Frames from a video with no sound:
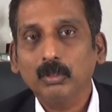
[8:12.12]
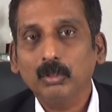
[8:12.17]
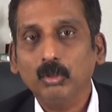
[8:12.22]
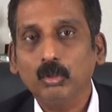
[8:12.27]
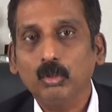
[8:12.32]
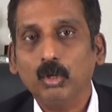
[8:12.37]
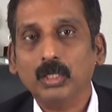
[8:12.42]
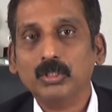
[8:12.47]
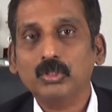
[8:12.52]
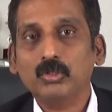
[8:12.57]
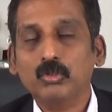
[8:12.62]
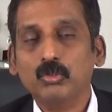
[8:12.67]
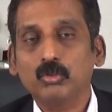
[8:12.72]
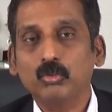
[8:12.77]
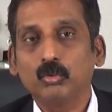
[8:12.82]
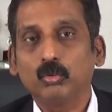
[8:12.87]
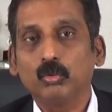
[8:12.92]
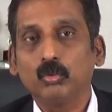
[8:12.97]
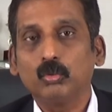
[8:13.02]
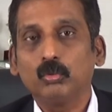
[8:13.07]
got
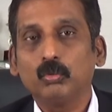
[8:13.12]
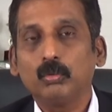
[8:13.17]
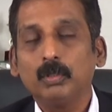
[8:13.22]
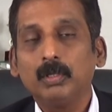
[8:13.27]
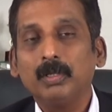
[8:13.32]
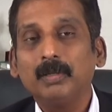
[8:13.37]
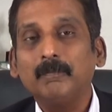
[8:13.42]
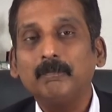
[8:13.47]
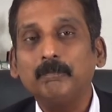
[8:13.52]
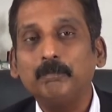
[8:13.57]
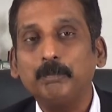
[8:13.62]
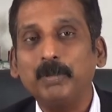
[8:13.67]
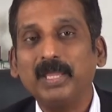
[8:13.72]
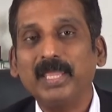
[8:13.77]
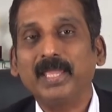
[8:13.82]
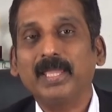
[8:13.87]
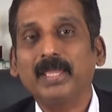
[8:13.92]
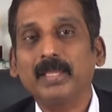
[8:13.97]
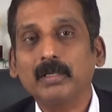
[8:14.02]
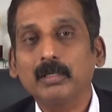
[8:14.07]
to
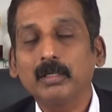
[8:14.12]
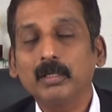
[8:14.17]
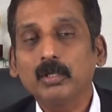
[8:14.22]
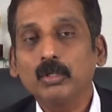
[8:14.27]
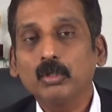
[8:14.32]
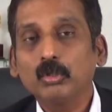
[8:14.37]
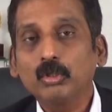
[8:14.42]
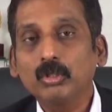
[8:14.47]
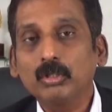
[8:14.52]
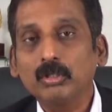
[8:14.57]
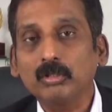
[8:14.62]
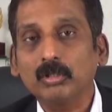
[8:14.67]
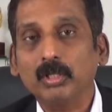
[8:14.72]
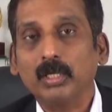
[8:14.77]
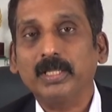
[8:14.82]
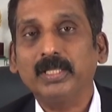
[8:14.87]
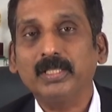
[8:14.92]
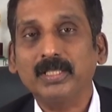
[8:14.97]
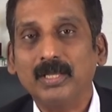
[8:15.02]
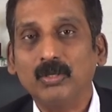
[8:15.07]
pay
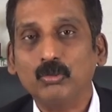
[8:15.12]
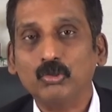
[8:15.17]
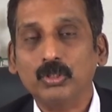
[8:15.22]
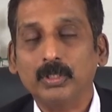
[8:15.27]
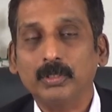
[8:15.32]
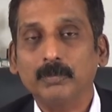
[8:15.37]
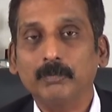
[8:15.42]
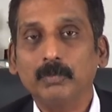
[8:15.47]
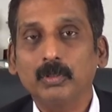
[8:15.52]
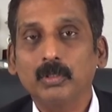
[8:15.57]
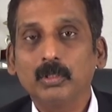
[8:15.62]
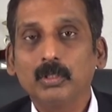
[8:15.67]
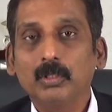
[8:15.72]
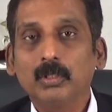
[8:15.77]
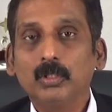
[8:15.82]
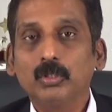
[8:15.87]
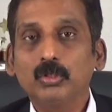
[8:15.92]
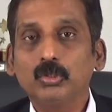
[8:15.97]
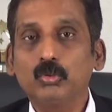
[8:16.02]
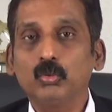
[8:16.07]
30,000
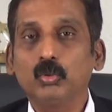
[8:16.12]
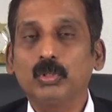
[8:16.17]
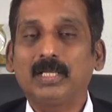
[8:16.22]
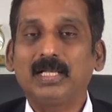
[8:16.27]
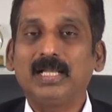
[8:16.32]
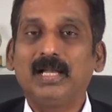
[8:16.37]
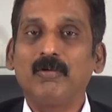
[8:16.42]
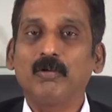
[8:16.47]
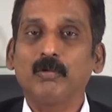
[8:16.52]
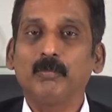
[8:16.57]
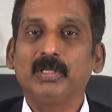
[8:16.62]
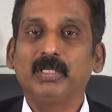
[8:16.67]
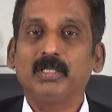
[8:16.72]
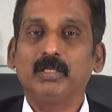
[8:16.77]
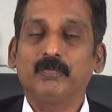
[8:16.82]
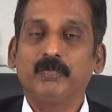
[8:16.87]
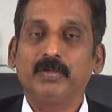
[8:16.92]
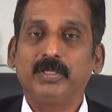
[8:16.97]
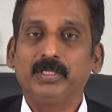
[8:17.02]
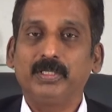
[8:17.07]
to the government
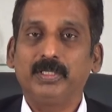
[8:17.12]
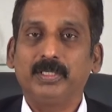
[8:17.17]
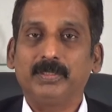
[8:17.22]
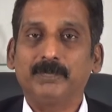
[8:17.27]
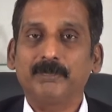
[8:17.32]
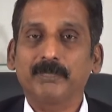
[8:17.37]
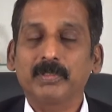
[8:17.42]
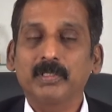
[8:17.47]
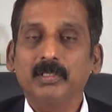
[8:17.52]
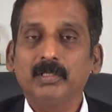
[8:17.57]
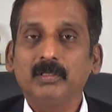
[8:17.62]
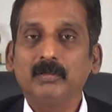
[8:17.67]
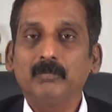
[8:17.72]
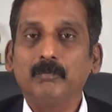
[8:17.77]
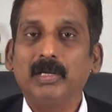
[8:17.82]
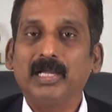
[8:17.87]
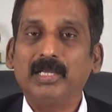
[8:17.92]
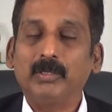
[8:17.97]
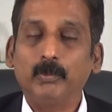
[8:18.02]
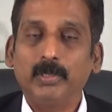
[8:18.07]
of India
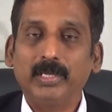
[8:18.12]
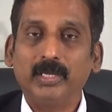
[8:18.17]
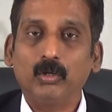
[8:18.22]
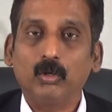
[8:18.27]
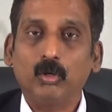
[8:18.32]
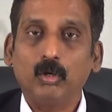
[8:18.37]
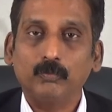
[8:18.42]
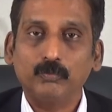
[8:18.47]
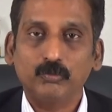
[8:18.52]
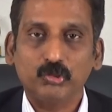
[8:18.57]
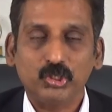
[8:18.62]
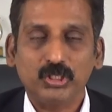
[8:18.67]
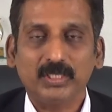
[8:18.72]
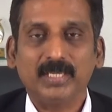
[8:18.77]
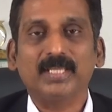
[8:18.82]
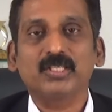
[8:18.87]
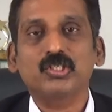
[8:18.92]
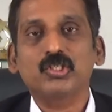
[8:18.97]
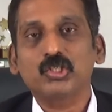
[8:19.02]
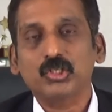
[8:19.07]
by way of
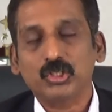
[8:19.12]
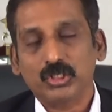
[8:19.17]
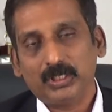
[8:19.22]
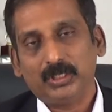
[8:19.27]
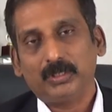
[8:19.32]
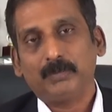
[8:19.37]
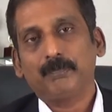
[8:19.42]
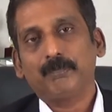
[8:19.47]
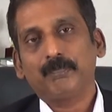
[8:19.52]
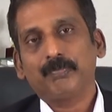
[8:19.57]
GST.